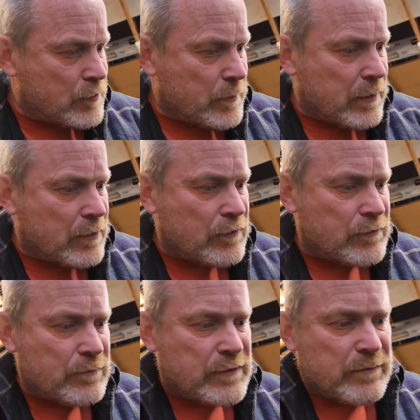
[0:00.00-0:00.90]
we're going to do
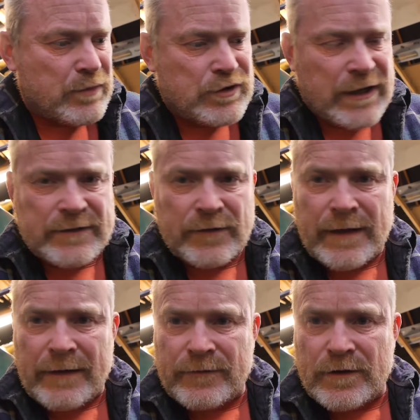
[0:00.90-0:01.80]
some simple checks on
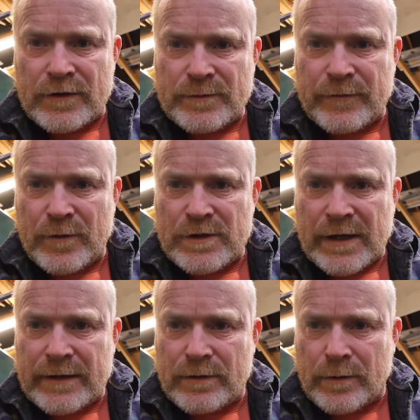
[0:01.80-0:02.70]
that first before we
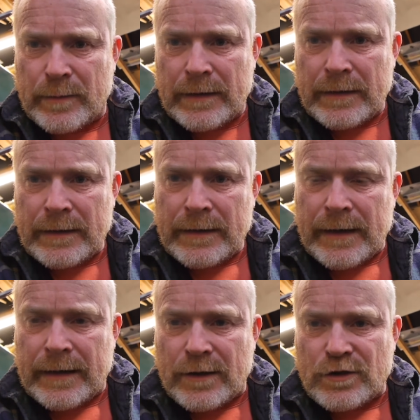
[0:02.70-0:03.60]
jack it up,
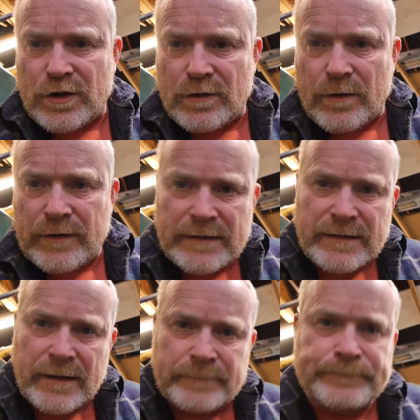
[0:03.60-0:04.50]
and I'll show you what these
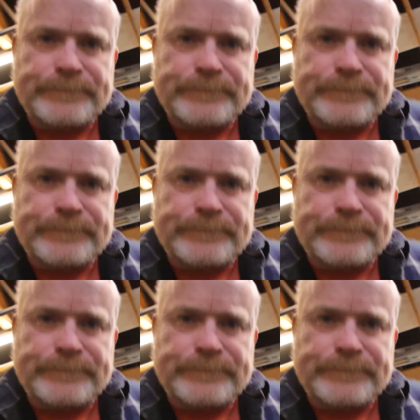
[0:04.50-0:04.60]
are.